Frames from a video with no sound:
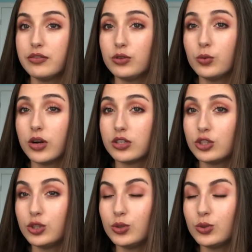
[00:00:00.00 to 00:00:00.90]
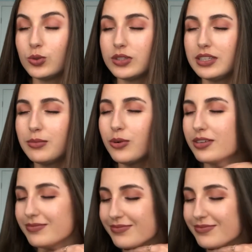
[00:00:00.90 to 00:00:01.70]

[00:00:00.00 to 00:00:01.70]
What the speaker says: if you want to see more